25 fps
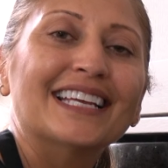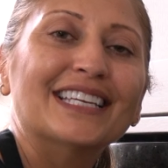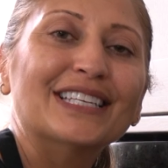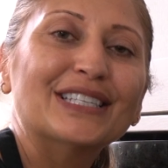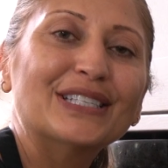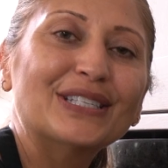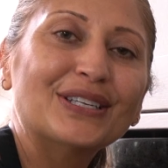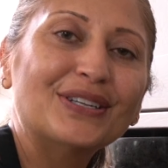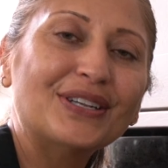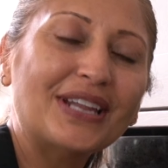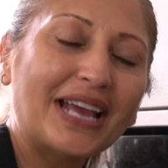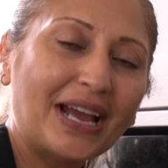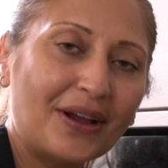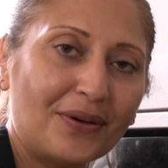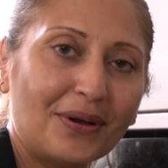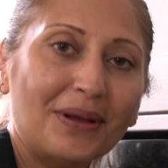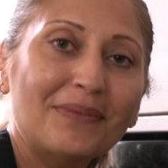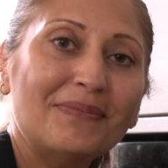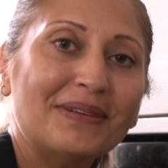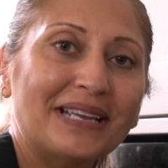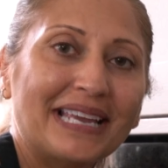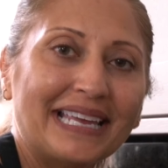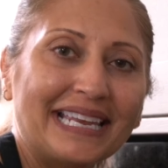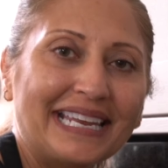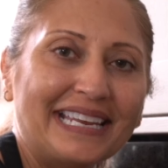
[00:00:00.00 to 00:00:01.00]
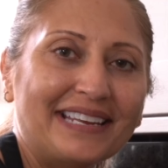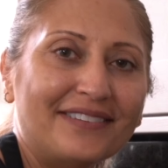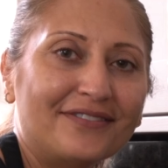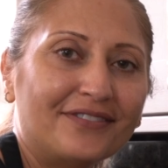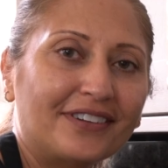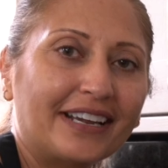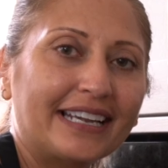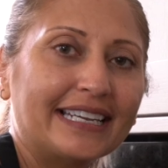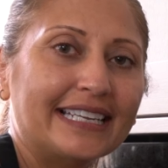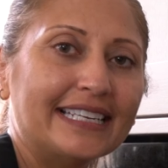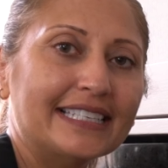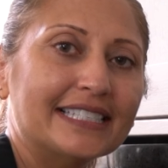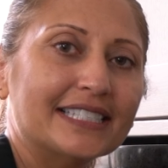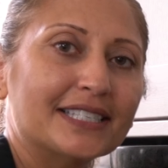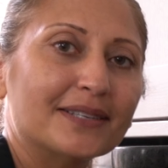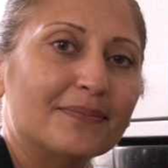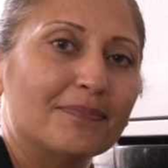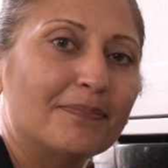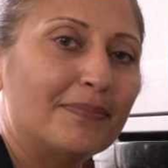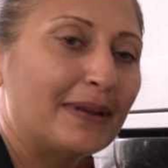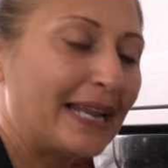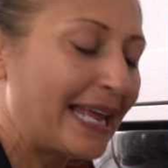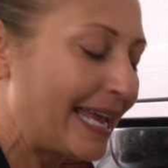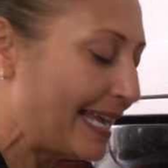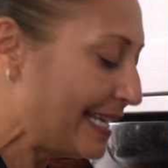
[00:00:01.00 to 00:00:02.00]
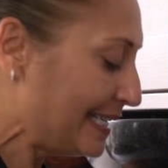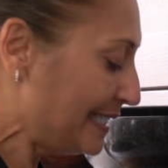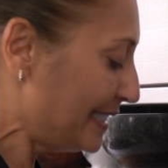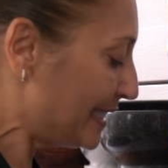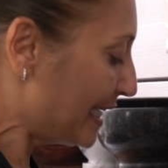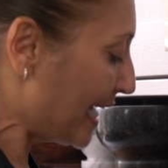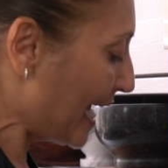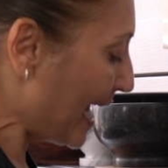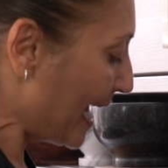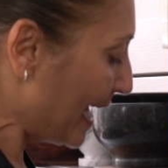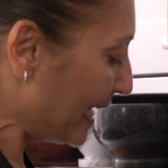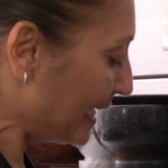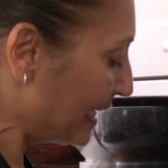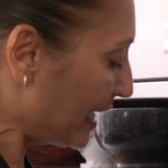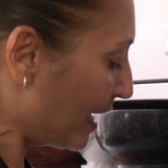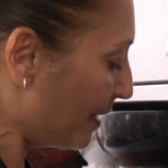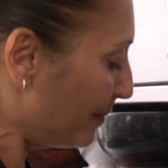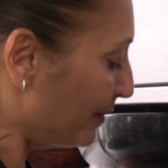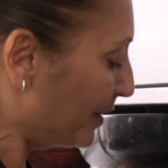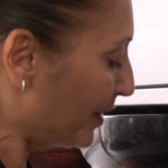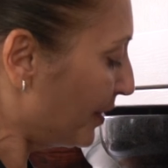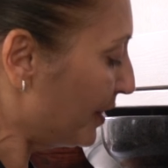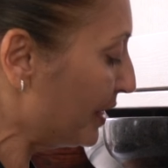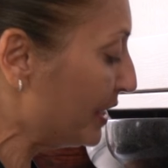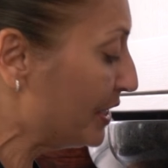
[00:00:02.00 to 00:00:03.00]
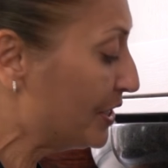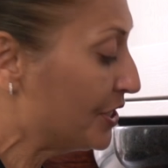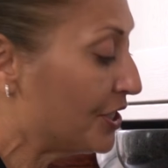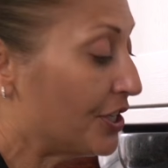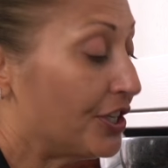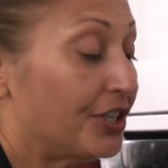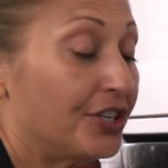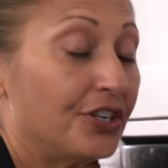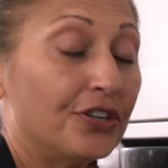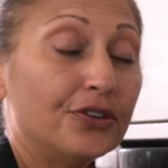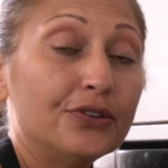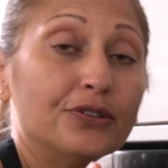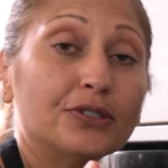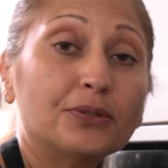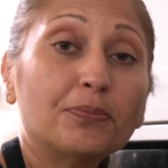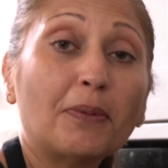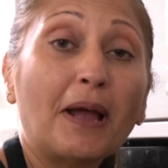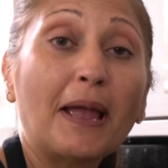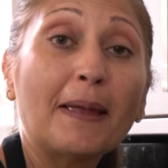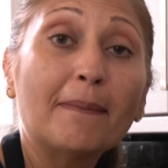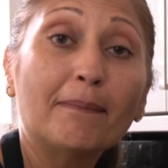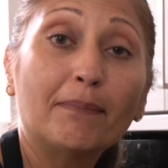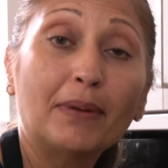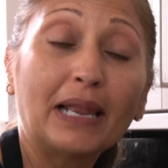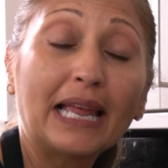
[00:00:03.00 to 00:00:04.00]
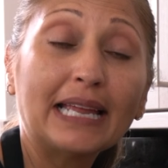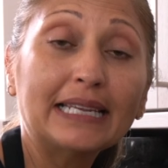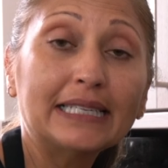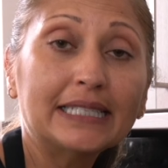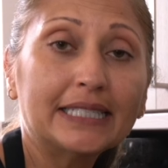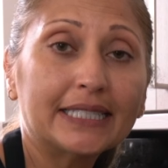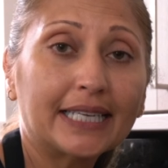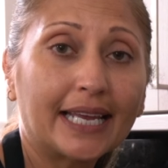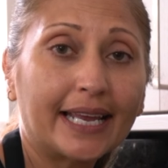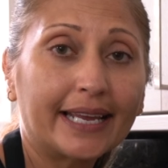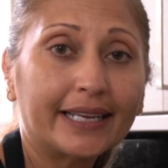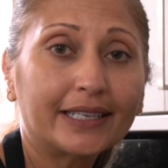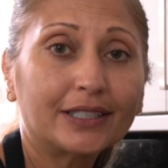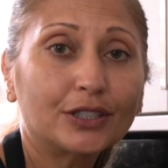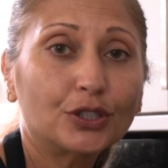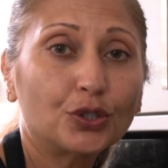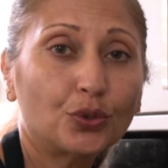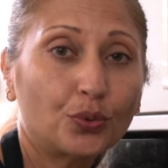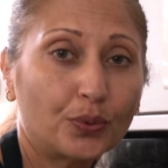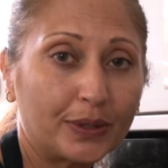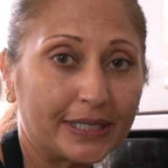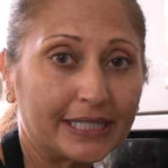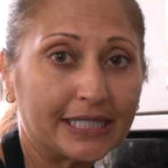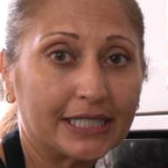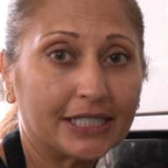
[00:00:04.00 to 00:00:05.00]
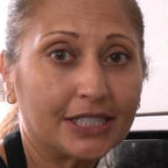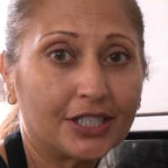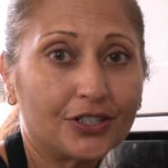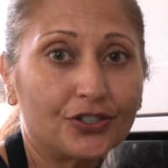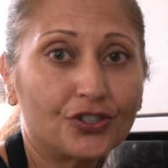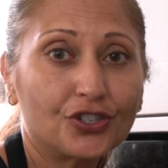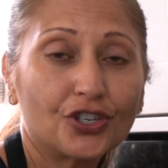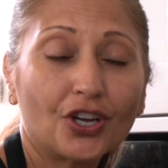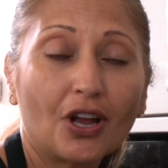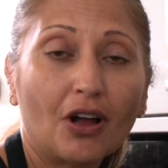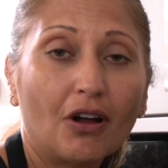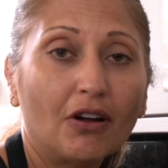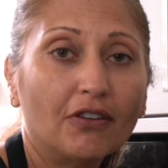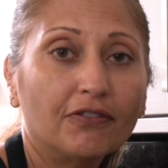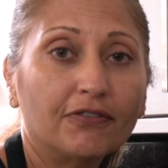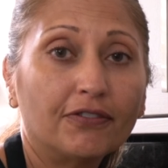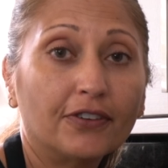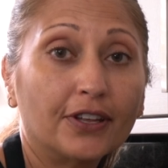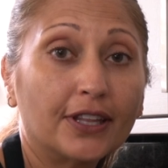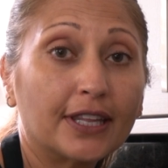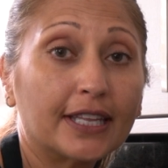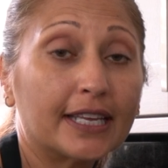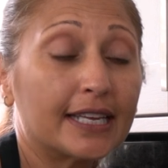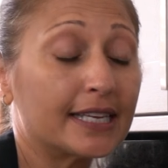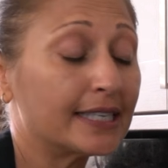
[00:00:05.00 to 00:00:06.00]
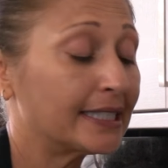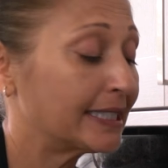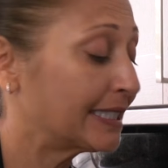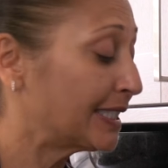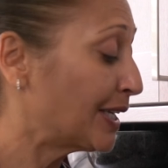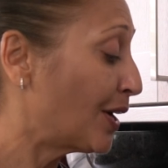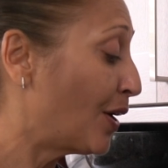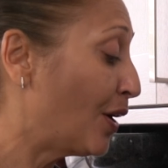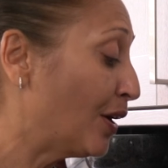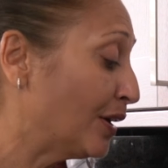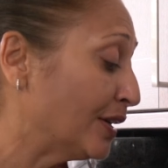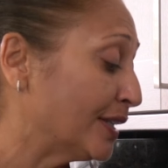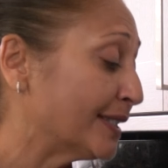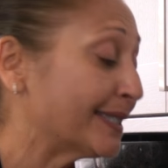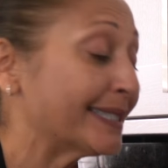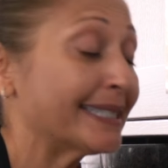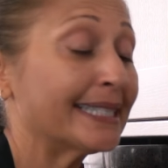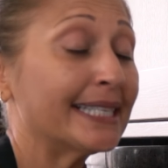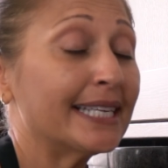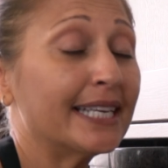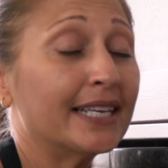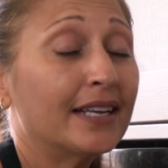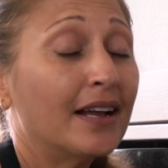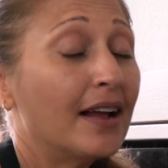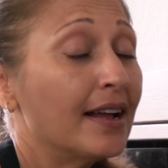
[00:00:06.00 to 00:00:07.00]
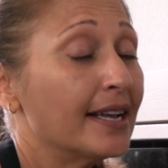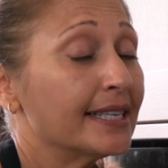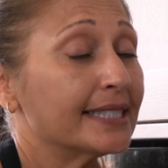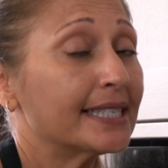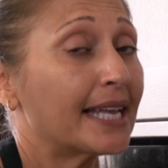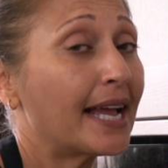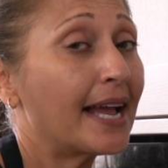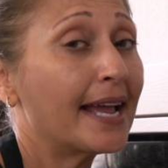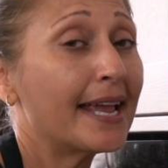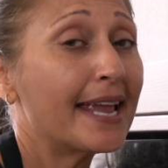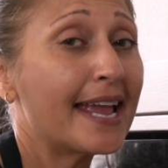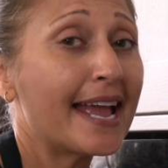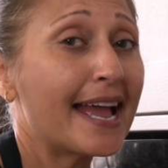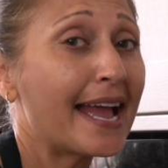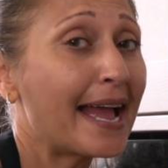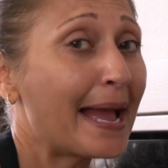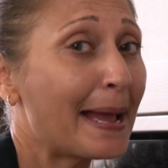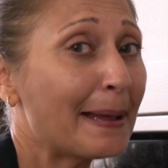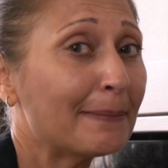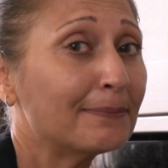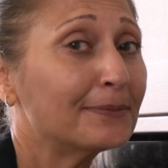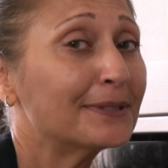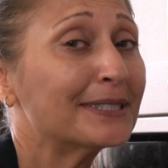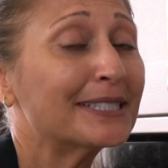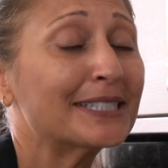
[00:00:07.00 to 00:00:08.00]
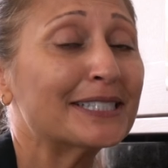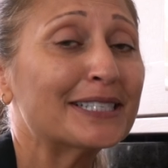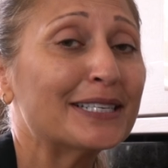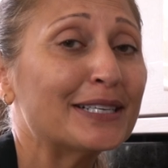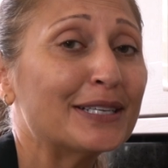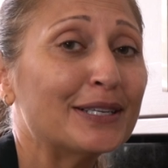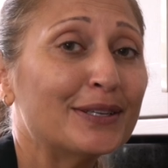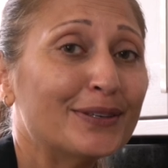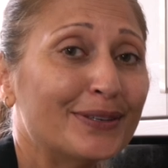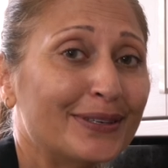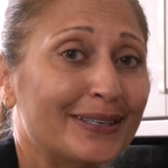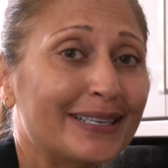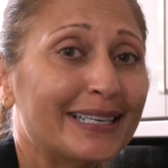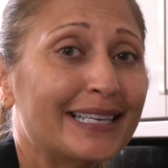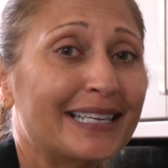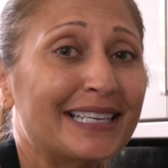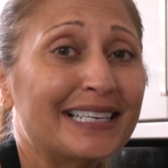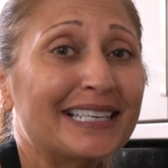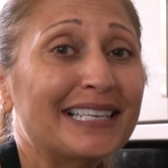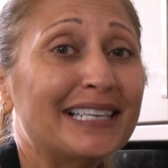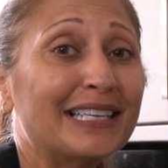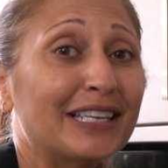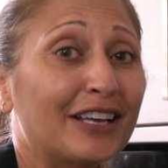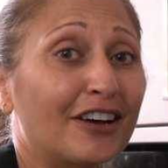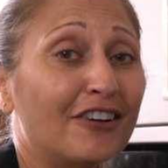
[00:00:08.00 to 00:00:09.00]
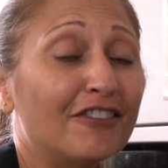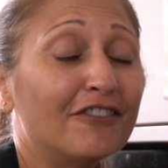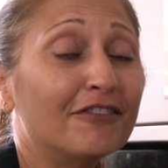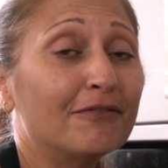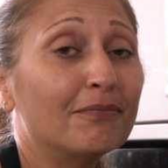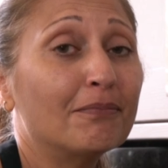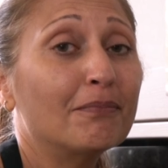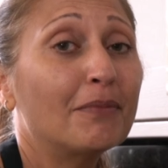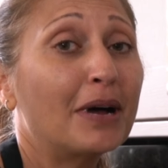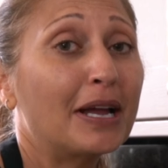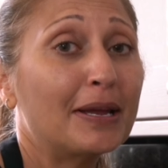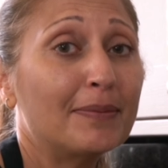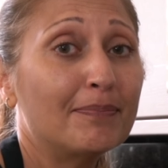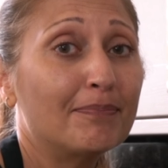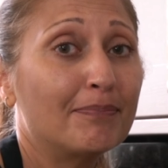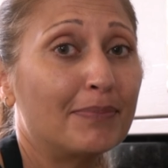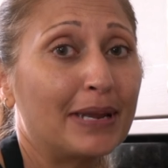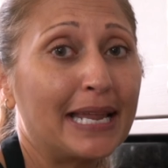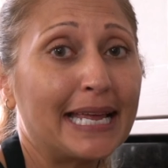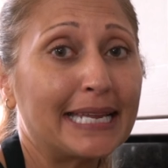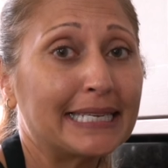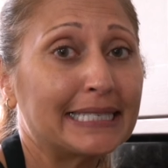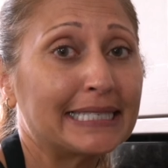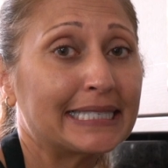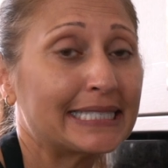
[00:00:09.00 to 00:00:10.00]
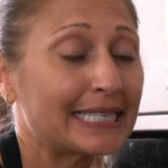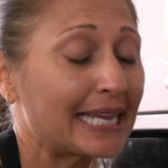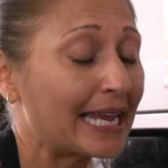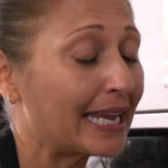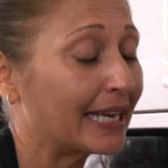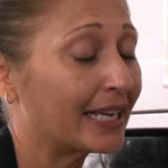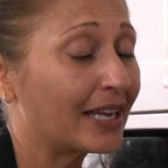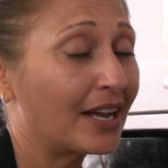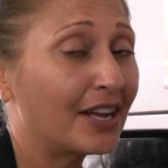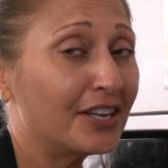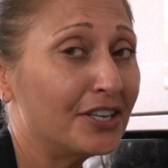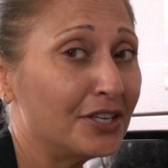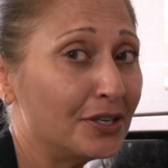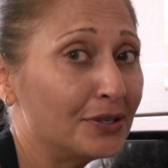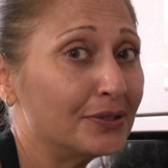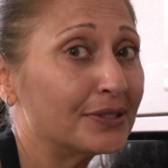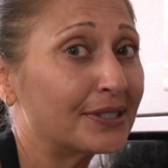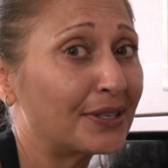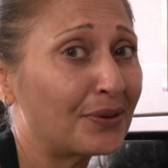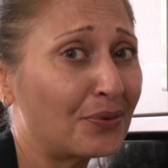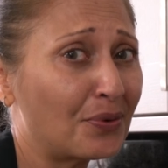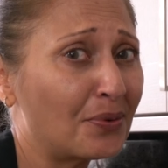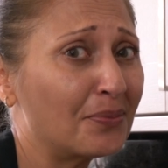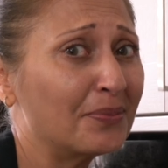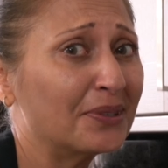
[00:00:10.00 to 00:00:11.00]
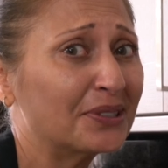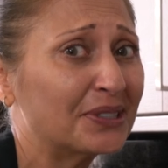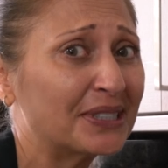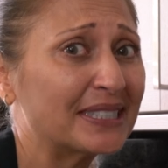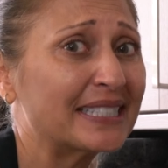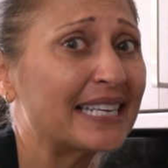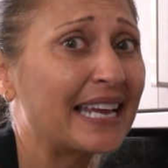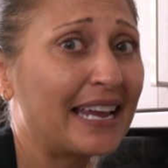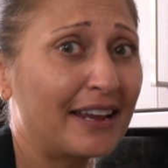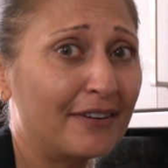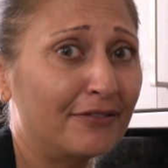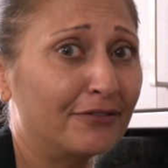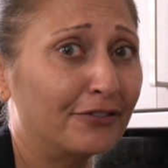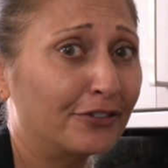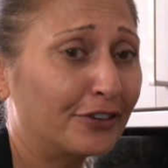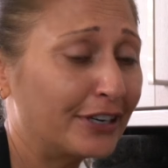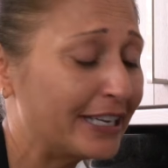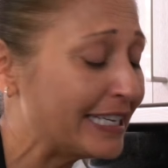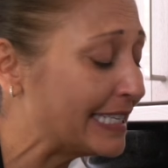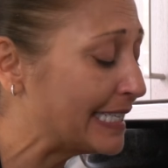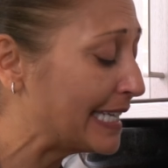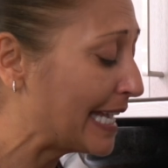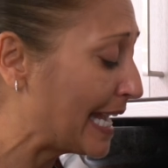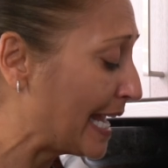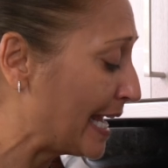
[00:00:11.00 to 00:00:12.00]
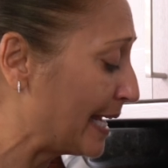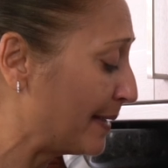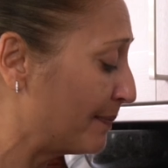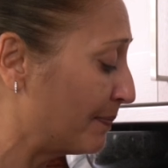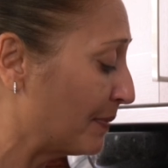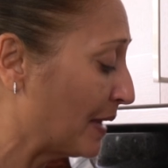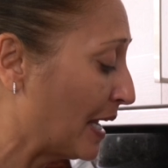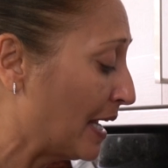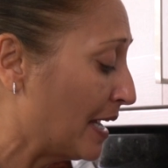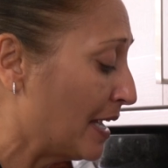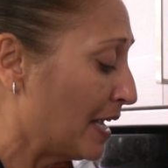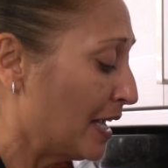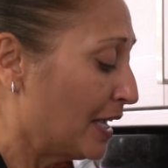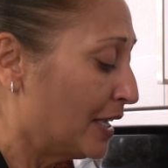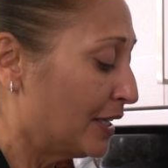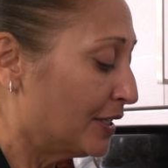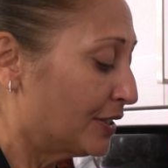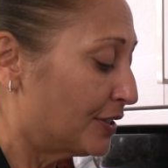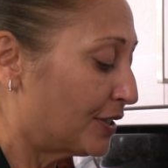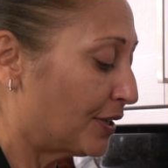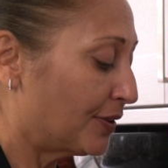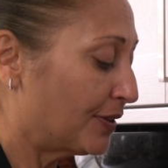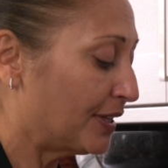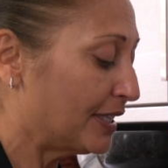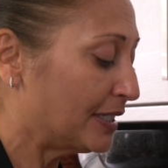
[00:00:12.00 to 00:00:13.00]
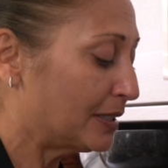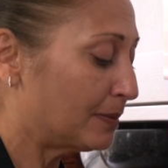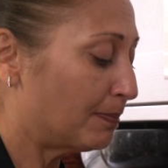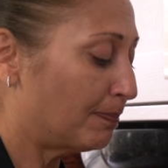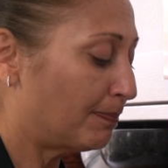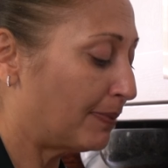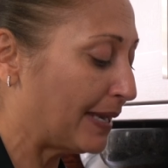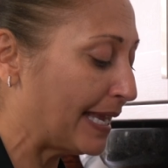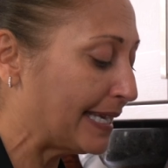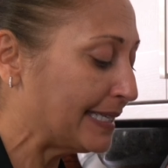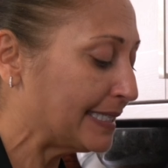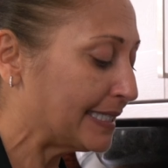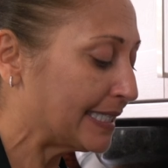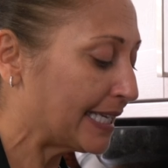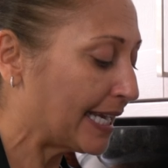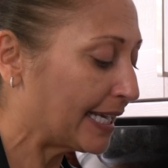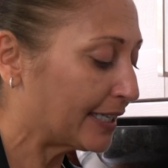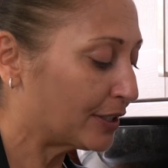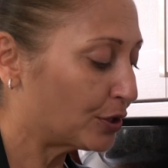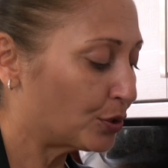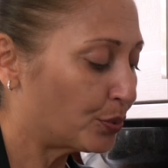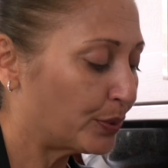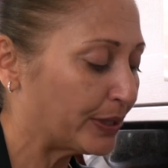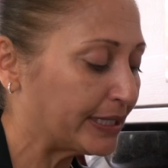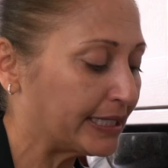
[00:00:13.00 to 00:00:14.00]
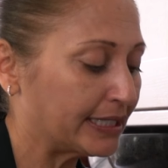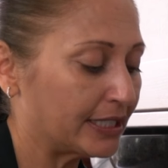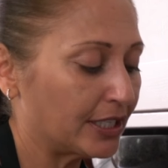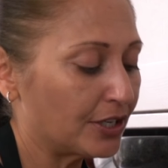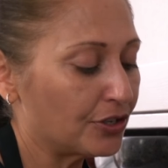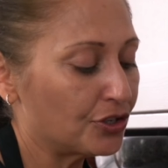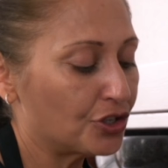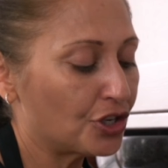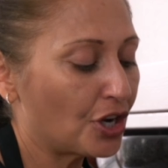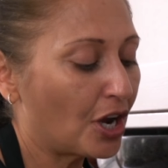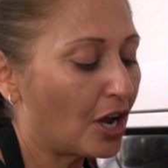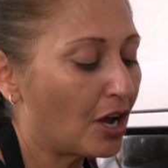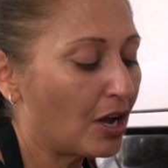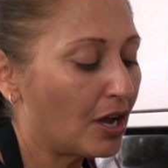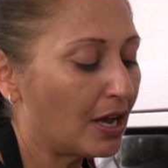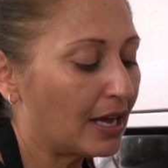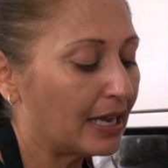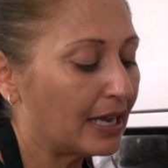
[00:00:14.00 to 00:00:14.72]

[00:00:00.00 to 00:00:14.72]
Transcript: So now I'm getting ready to blend, and I'm going to use my Blendtec twister jar for this. Honestly guys, I absolutely love my Blendtec. I use it almost every day. So this Blendtec twister jar